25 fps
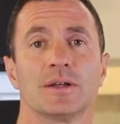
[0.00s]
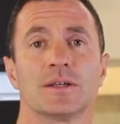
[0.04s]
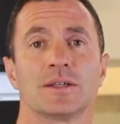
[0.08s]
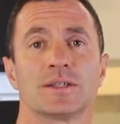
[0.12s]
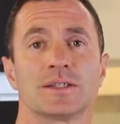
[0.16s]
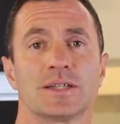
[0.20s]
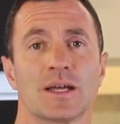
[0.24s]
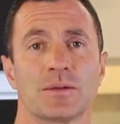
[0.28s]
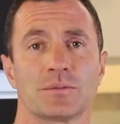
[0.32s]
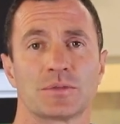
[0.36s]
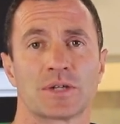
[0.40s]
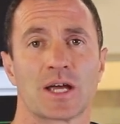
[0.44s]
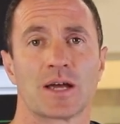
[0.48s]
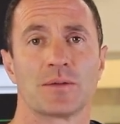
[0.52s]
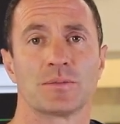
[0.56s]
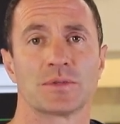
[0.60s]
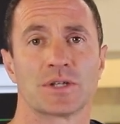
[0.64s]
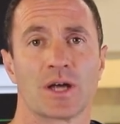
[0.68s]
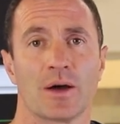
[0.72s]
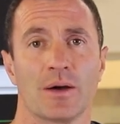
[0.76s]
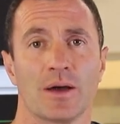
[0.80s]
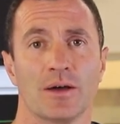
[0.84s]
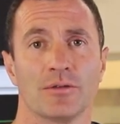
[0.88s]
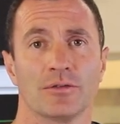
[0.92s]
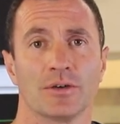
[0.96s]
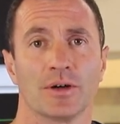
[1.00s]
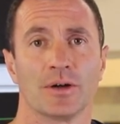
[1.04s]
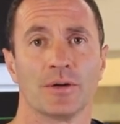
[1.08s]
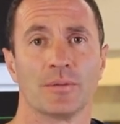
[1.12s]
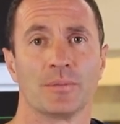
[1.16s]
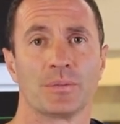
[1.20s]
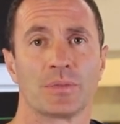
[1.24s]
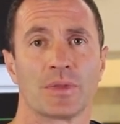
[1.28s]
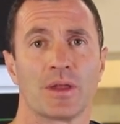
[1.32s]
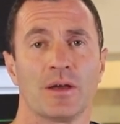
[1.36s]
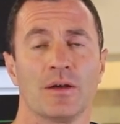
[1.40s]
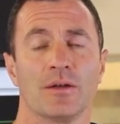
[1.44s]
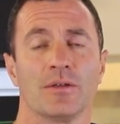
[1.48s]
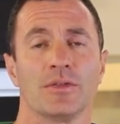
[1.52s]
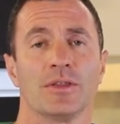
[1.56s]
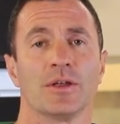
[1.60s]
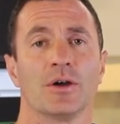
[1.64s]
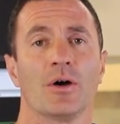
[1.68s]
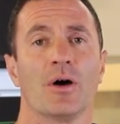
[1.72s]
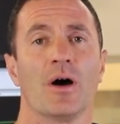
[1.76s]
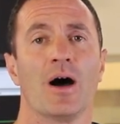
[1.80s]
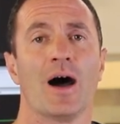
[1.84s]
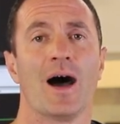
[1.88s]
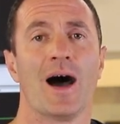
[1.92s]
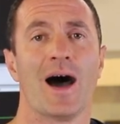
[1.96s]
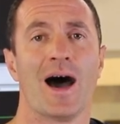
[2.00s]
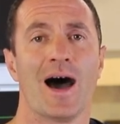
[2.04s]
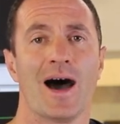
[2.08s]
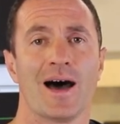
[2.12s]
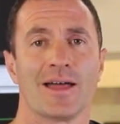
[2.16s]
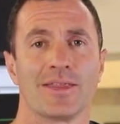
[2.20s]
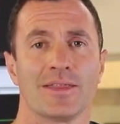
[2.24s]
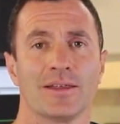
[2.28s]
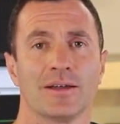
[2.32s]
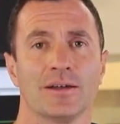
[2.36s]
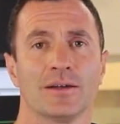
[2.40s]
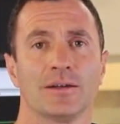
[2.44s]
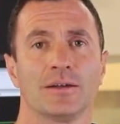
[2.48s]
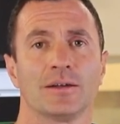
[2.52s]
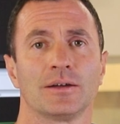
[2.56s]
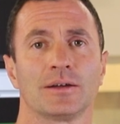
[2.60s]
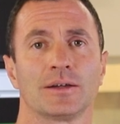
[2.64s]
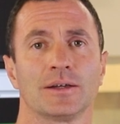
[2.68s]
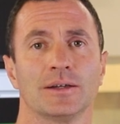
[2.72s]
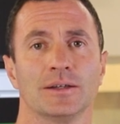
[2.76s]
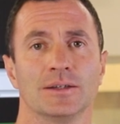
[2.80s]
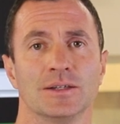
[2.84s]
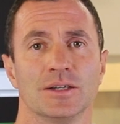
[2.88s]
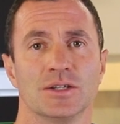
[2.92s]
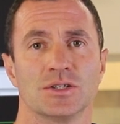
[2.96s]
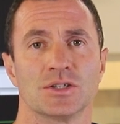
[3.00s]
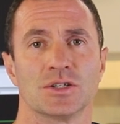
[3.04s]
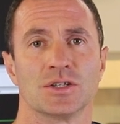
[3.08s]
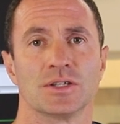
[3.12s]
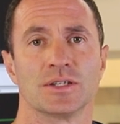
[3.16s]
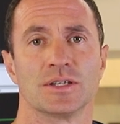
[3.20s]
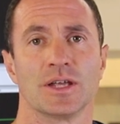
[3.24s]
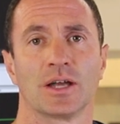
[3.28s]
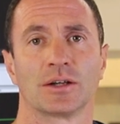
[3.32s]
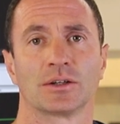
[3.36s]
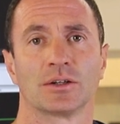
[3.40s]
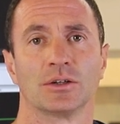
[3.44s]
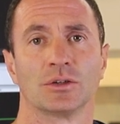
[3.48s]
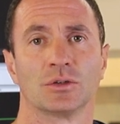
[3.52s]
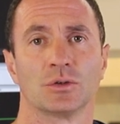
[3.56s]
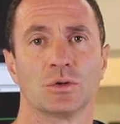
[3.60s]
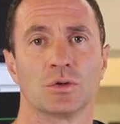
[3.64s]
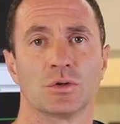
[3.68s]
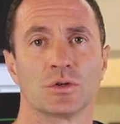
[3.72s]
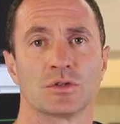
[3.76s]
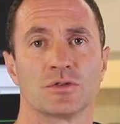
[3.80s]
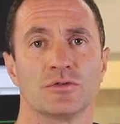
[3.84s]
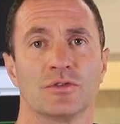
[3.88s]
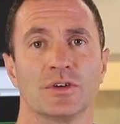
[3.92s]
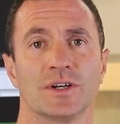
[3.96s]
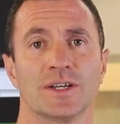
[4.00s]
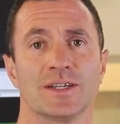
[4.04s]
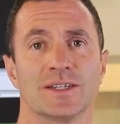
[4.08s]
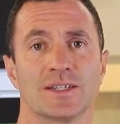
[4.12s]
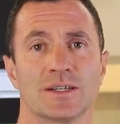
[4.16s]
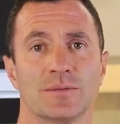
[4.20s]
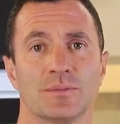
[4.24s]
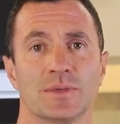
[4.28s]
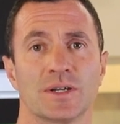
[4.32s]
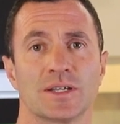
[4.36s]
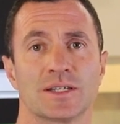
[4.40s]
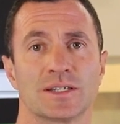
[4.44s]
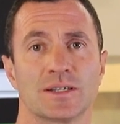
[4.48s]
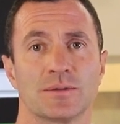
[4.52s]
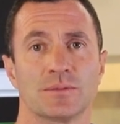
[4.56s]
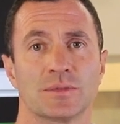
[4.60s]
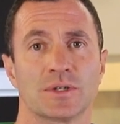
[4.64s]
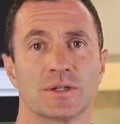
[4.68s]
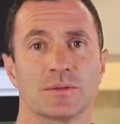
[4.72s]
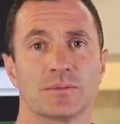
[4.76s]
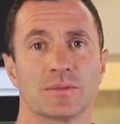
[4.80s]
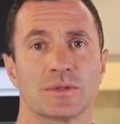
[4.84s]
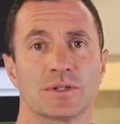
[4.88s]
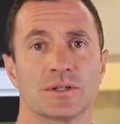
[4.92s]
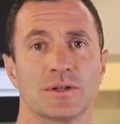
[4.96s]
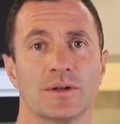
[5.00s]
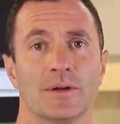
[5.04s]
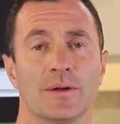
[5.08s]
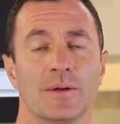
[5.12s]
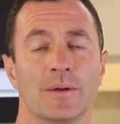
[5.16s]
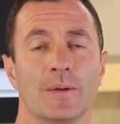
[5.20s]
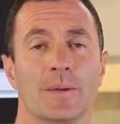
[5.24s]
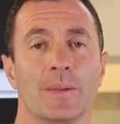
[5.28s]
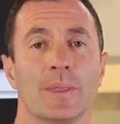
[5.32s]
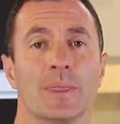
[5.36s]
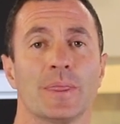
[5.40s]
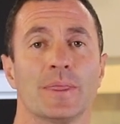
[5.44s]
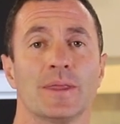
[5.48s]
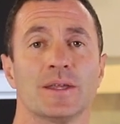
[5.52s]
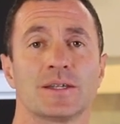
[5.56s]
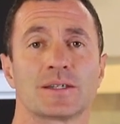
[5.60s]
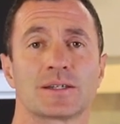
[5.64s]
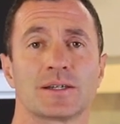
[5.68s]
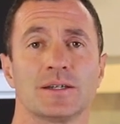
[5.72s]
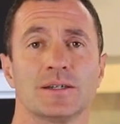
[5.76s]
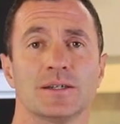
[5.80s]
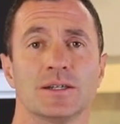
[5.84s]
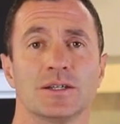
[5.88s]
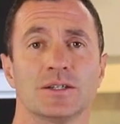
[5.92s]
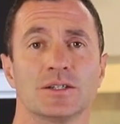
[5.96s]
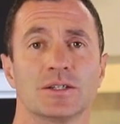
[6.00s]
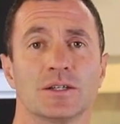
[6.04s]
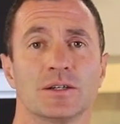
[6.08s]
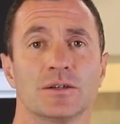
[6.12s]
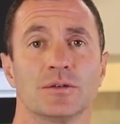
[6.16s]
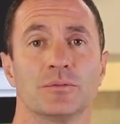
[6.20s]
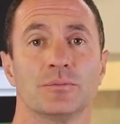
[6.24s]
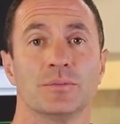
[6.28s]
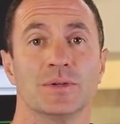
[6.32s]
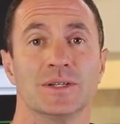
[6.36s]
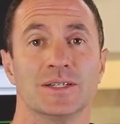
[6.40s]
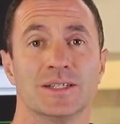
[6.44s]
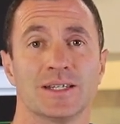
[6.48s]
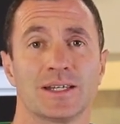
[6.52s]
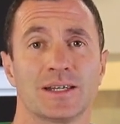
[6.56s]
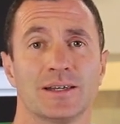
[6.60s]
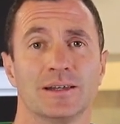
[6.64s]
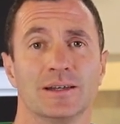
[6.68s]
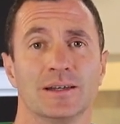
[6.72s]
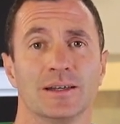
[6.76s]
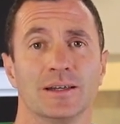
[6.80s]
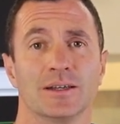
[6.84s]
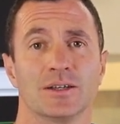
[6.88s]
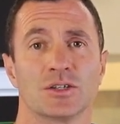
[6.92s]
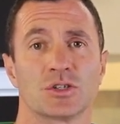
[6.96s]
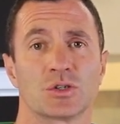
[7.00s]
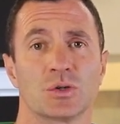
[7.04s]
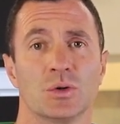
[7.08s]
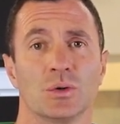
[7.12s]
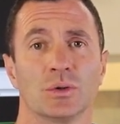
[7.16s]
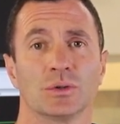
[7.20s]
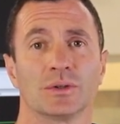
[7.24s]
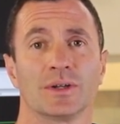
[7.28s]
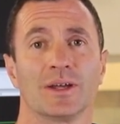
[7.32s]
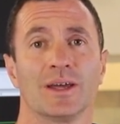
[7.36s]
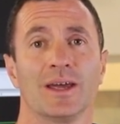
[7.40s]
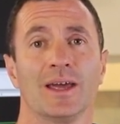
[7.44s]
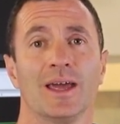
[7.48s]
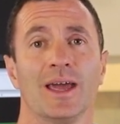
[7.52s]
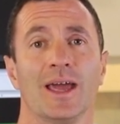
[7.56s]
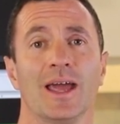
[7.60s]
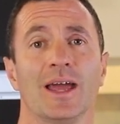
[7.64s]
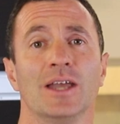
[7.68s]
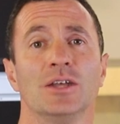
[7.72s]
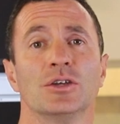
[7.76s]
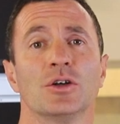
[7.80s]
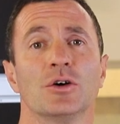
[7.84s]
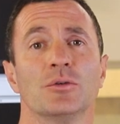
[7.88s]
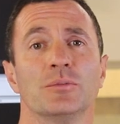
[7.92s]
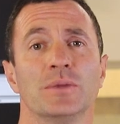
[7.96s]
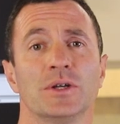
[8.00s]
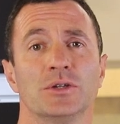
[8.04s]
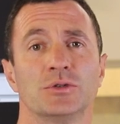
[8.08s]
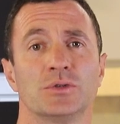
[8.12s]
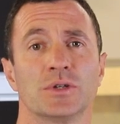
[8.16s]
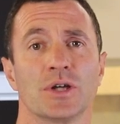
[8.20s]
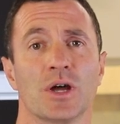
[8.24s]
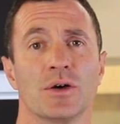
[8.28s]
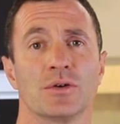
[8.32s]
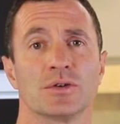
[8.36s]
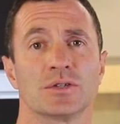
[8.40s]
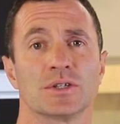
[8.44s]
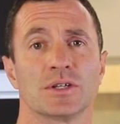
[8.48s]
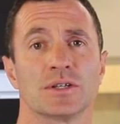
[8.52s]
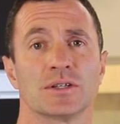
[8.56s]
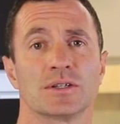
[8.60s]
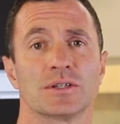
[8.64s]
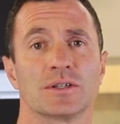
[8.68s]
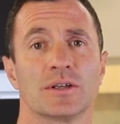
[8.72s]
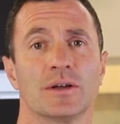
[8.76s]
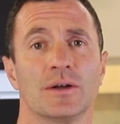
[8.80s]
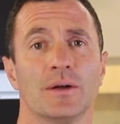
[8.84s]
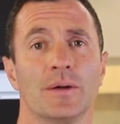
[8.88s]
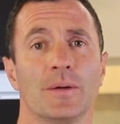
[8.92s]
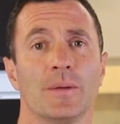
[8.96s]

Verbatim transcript: Sometimes, however, there are other conditions that can cause very similar symptoms. This condition particularly is called endometriosis.